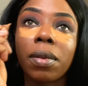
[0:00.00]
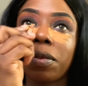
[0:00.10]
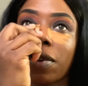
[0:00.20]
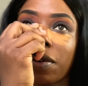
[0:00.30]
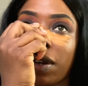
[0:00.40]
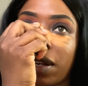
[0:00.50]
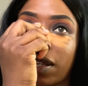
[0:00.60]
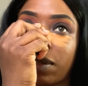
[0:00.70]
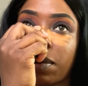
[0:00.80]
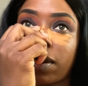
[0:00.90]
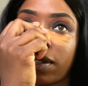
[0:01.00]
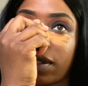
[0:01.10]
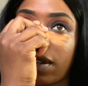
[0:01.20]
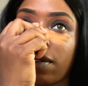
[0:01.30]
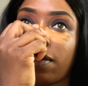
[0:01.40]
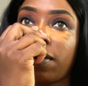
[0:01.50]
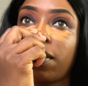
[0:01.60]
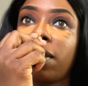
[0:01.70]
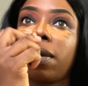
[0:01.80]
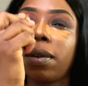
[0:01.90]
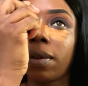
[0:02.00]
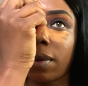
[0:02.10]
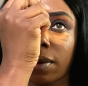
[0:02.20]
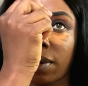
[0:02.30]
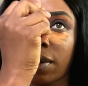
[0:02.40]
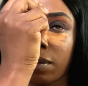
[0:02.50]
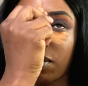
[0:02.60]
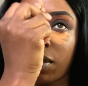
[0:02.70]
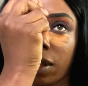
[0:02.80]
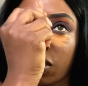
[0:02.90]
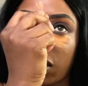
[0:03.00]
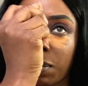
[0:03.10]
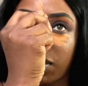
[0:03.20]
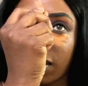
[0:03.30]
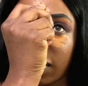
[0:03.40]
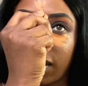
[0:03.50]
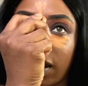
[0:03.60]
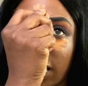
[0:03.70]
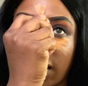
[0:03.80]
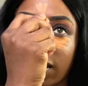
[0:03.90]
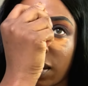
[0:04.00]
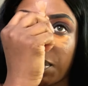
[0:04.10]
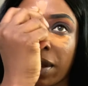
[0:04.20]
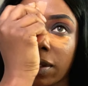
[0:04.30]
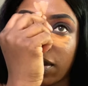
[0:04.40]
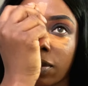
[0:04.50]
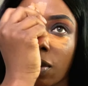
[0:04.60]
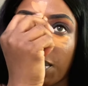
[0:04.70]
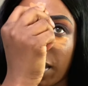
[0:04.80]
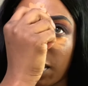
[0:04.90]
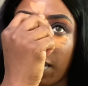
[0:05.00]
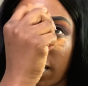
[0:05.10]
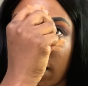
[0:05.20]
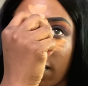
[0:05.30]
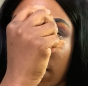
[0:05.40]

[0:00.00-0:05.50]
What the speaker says: Very inexpensive. Probably the cheapest concealer that does the best job anyway.